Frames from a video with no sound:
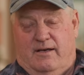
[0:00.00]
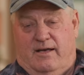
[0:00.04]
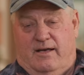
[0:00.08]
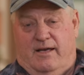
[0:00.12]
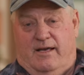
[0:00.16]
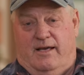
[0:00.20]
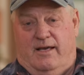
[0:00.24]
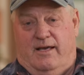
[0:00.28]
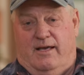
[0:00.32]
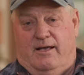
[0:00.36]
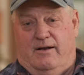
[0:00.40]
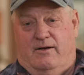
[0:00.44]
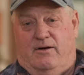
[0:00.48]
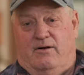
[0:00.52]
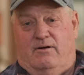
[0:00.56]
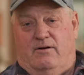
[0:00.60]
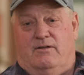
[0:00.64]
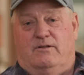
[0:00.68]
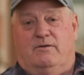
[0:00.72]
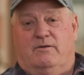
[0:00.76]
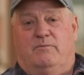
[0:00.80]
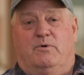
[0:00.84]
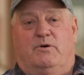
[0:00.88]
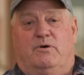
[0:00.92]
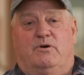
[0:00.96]
and
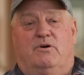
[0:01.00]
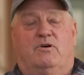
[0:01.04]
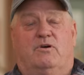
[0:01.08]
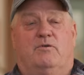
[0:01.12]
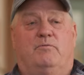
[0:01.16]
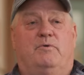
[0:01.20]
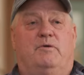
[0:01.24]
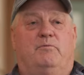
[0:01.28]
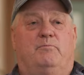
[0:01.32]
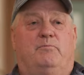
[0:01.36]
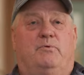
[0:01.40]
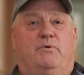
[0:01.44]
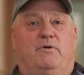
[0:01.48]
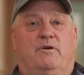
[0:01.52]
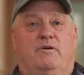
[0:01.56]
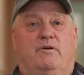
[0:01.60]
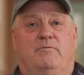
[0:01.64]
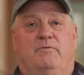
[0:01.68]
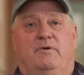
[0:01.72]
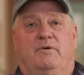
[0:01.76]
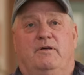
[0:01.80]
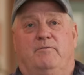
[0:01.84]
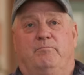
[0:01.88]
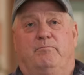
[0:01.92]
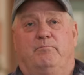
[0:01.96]
hauled them home and put
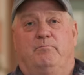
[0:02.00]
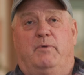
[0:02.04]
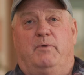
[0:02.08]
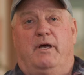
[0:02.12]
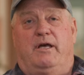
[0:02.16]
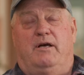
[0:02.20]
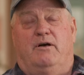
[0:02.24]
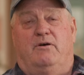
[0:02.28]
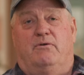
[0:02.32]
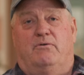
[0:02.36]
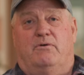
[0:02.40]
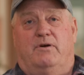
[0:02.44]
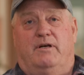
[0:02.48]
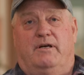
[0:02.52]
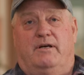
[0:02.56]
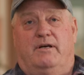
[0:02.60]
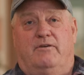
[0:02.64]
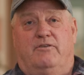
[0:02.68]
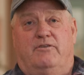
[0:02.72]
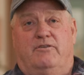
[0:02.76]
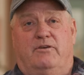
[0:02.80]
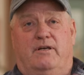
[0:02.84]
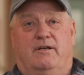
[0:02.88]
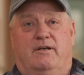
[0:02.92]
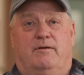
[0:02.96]
them in bale
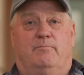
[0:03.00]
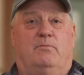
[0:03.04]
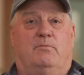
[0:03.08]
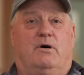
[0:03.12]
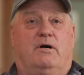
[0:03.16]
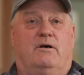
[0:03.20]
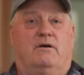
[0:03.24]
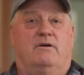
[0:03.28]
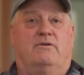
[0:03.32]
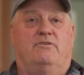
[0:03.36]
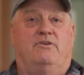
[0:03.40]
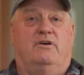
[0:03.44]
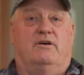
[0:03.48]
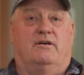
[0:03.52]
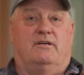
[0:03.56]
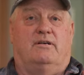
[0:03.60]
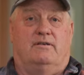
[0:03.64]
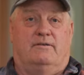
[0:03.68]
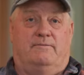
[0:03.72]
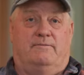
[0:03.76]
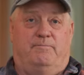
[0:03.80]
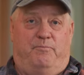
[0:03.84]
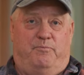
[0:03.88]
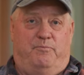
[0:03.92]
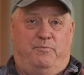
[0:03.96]
rings in a
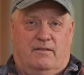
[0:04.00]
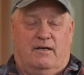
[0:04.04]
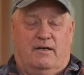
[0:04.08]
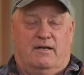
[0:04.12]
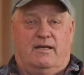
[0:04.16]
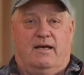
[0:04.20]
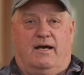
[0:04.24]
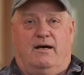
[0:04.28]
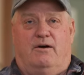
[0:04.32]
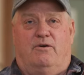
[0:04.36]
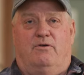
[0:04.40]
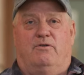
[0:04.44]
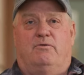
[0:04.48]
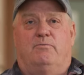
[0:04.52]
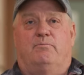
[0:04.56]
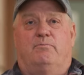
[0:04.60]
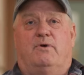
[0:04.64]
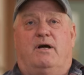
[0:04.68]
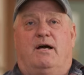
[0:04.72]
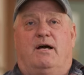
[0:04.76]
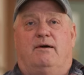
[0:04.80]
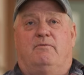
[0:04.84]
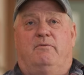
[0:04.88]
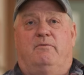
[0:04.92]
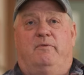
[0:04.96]
barnyard, the cows
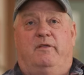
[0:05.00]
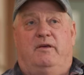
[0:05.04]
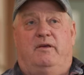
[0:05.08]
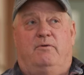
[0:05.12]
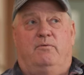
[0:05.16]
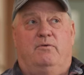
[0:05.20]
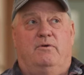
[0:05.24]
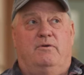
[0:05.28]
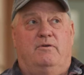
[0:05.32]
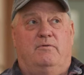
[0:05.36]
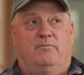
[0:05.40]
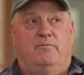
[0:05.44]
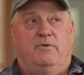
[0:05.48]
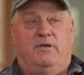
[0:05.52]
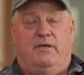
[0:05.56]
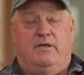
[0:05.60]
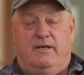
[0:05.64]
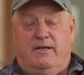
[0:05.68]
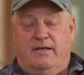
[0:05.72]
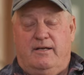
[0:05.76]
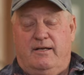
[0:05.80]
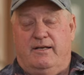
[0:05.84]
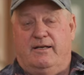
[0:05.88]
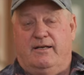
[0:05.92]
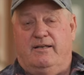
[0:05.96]
probably wouldn't be
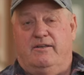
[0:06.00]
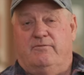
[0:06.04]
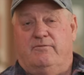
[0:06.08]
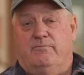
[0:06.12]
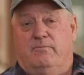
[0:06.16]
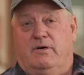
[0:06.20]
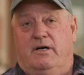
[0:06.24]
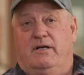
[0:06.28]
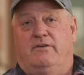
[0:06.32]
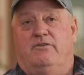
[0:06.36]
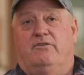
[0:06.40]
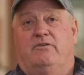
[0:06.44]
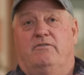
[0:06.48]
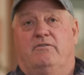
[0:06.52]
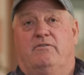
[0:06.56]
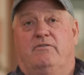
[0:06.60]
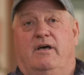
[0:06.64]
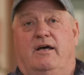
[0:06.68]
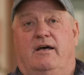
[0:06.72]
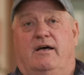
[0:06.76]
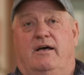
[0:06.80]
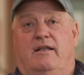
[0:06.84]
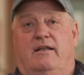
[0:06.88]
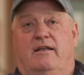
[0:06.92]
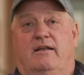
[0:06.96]
eating as much of
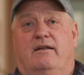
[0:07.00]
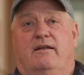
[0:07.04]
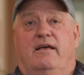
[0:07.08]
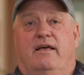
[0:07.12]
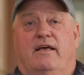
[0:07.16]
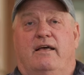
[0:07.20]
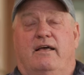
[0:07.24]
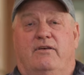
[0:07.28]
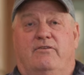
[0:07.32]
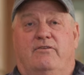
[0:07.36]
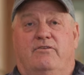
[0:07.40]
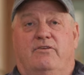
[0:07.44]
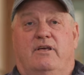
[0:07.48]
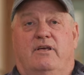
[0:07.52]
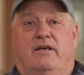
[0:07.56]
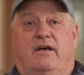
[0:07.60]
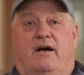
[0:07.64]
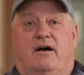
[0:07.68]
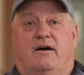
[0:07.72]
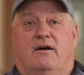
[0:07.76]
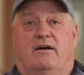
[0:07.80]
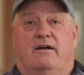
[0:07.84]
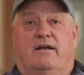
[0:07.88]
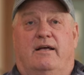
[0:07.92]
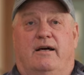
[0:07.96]
that as they
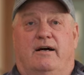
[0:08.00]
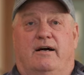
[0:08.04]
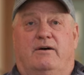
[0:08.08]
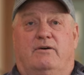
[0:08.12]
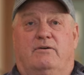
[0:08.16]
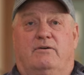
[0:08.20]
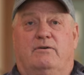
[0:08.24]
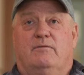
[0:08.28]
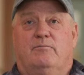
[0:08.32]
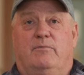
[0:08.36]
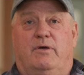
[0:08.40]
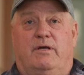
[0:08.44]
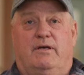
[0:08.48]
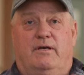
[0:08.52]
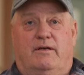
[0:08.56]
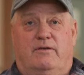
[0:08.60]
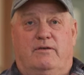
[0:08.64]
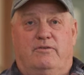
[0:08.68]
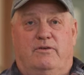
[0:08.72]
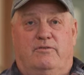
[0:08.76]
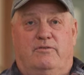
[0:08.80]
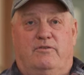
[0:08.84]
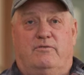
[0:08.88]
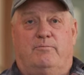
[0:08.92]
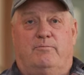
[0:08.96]
are now,
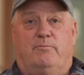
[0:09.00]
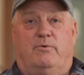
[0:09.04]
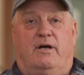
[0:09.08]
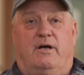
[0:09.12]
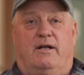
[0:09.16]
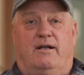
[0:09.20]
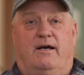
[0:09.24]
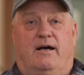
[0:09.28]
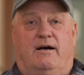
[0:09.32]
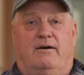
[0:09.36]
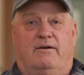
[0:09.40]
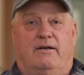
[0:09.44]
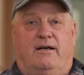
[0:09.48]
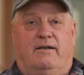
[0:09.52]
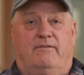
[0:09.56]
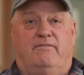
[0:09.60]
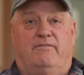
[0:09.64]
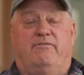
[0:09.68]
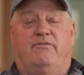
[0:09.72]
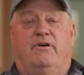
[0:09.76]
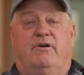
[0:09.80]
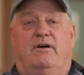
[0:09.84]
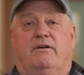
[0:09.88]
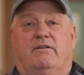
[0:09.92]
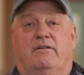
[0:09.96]
because it's spread out on
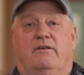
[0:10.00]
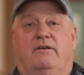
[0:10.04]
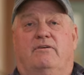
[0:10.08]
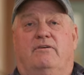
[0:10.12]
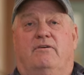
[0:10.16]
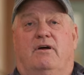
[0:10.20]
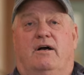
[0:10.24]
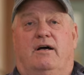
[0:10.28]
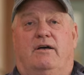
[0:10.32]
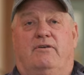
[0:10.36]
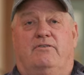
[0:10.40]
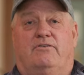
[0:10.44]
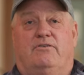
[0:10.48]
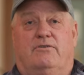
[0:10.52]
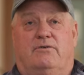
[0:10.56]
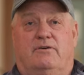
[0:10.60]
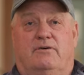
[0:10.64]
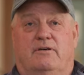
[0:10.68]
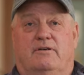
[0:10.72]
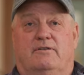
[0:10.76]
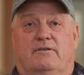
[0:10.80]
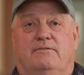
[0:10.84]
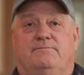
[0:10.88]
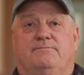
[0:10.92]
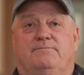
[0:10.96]
fairly dry
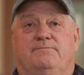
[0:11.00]
soil.